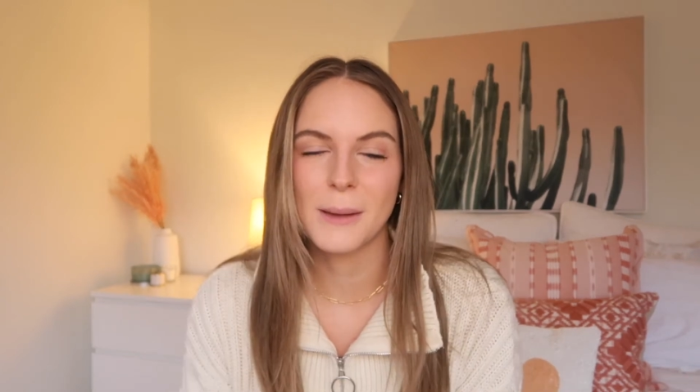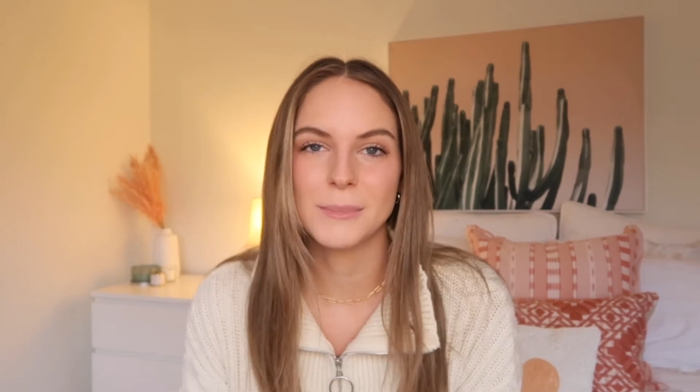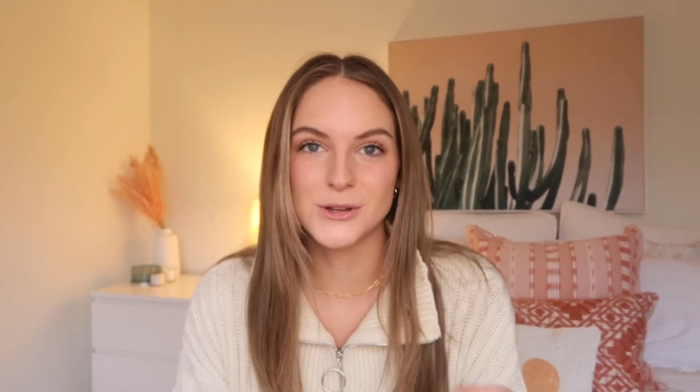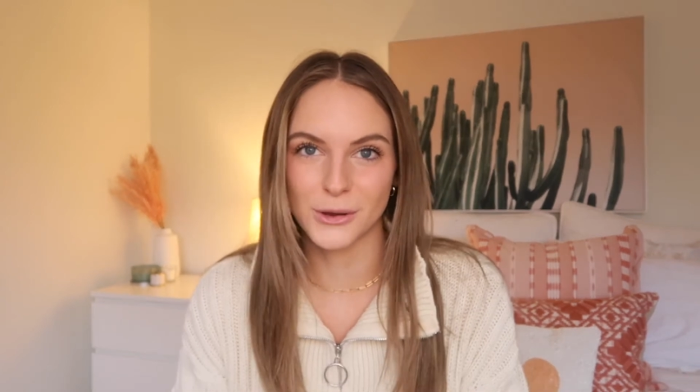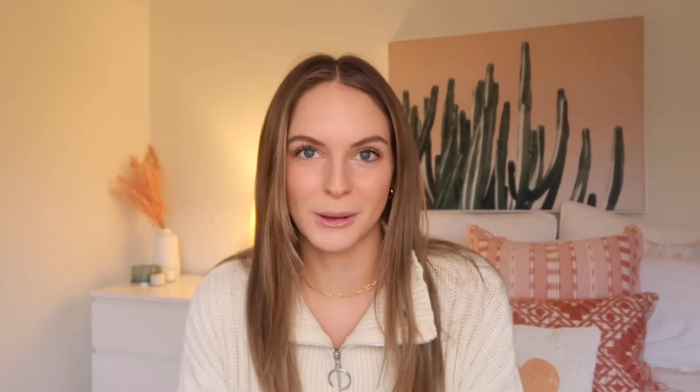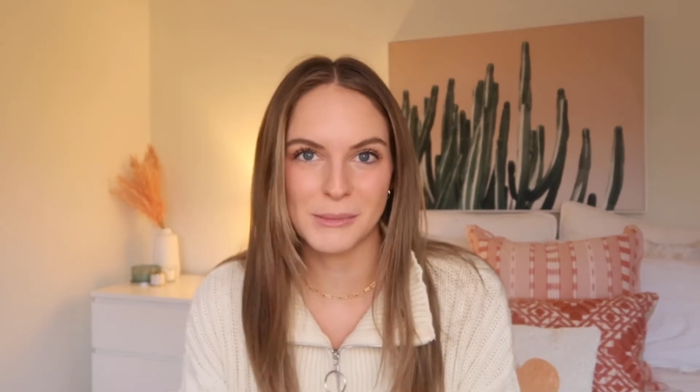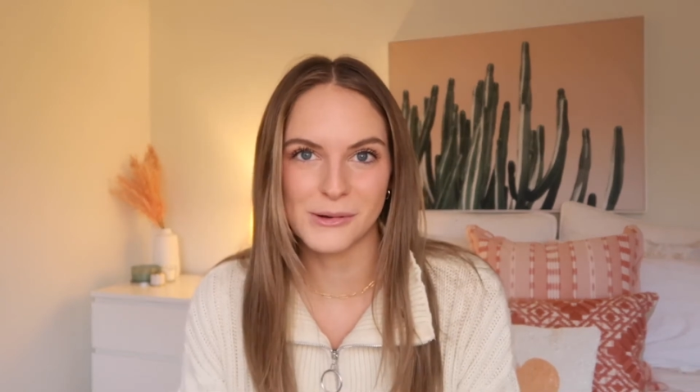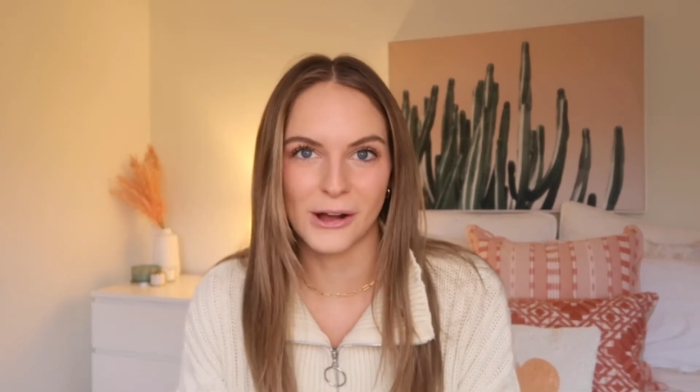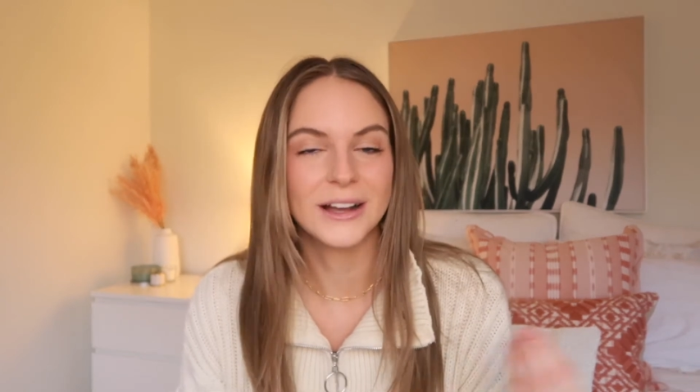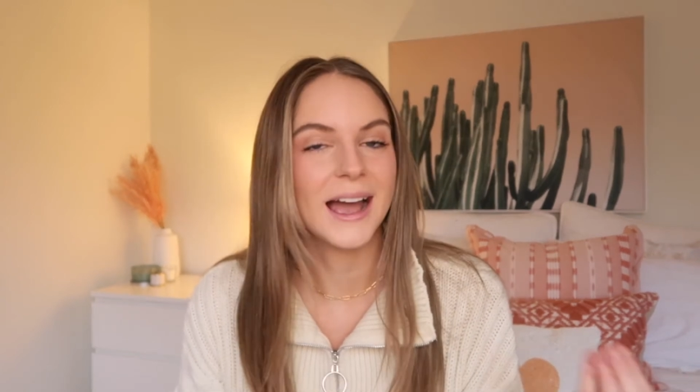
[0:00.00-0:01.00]
But don't get me
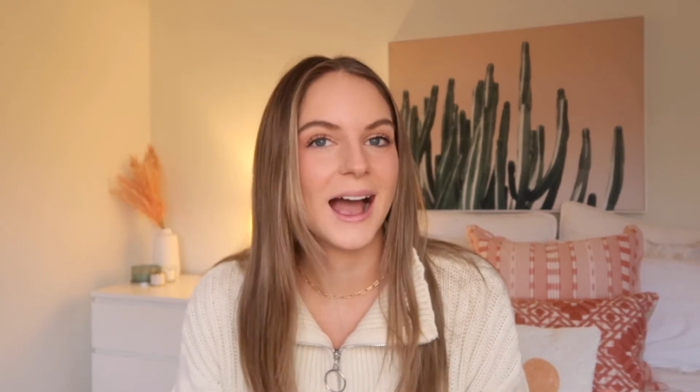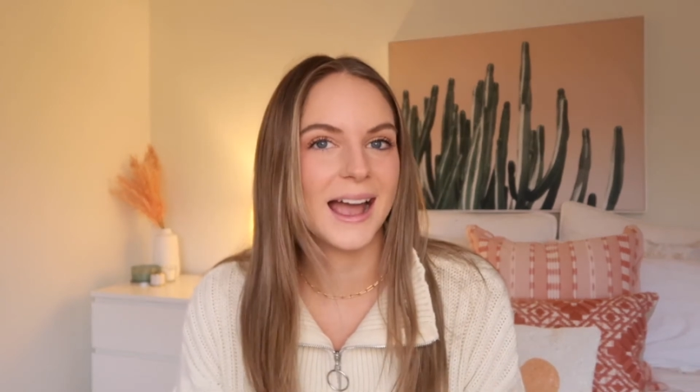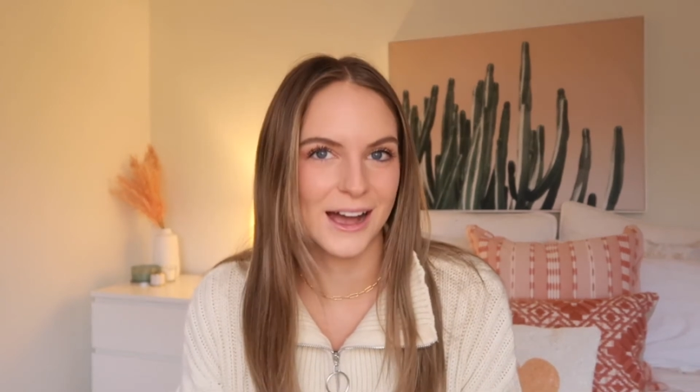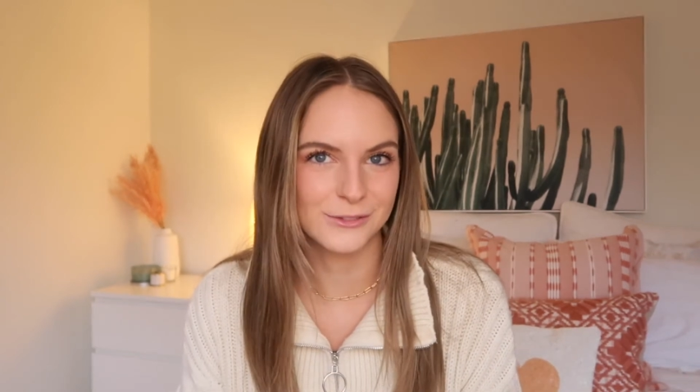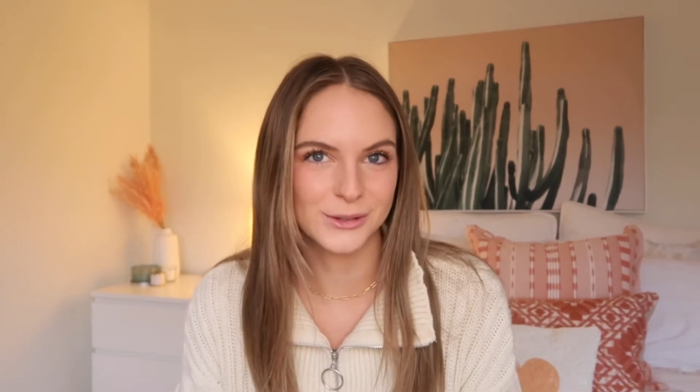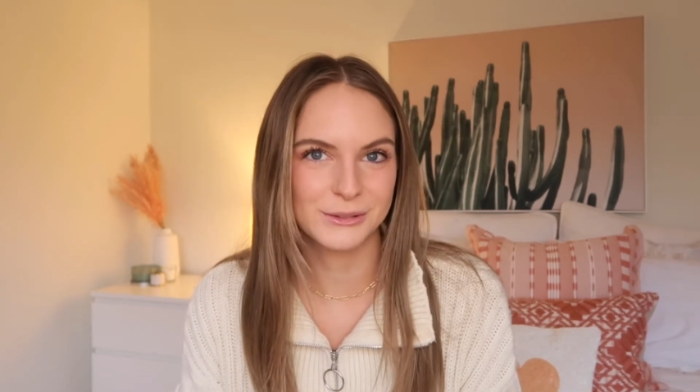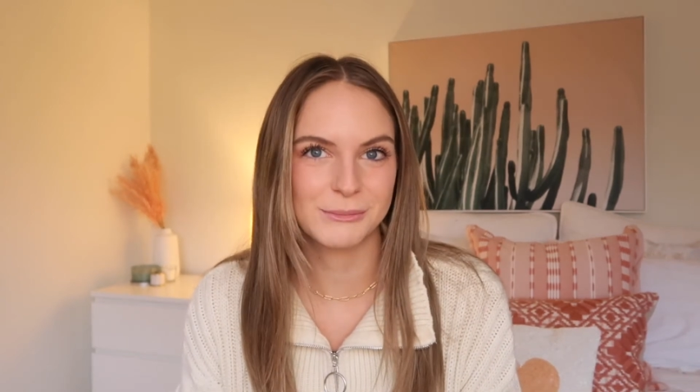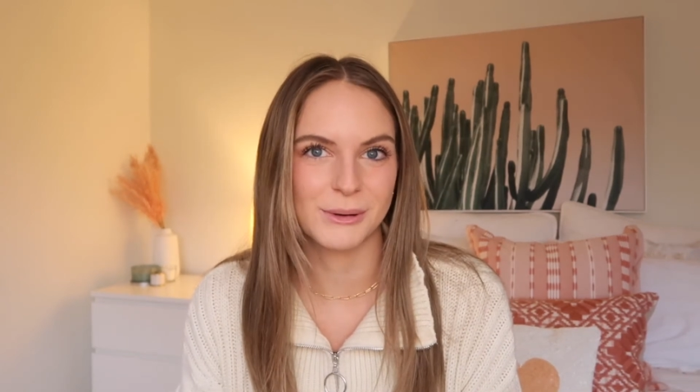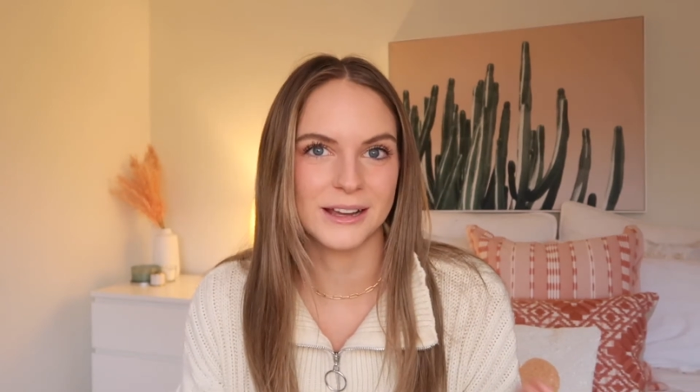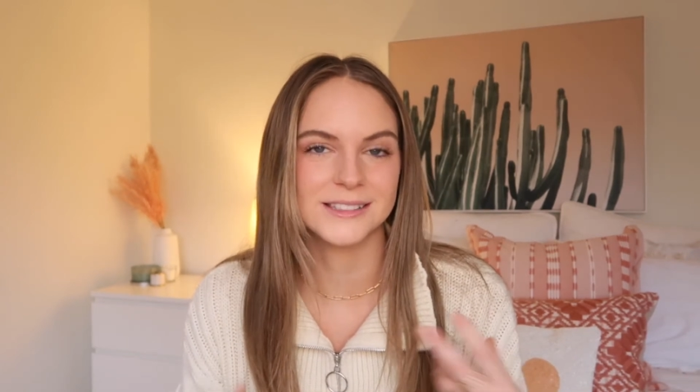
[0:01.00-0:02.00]
wrong, I have worked with
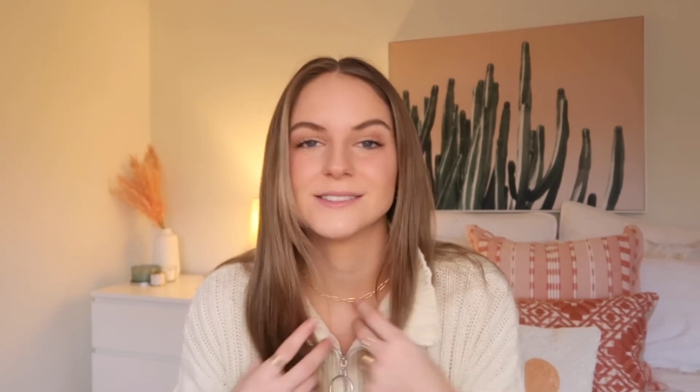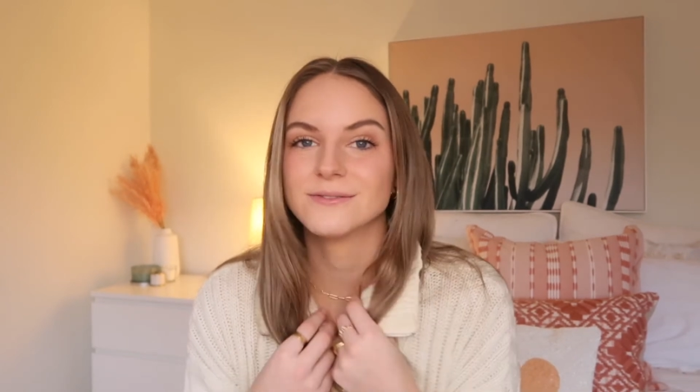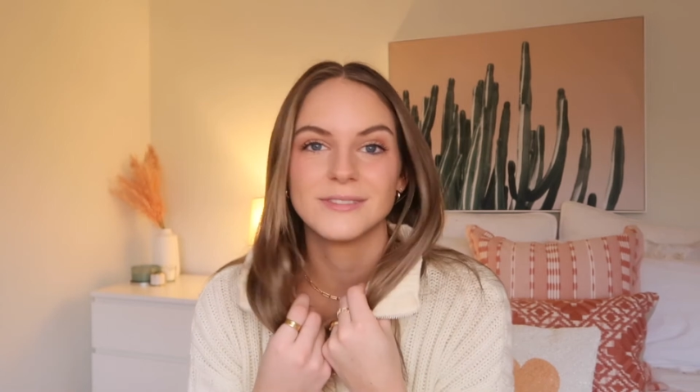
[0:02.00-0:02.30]
brands.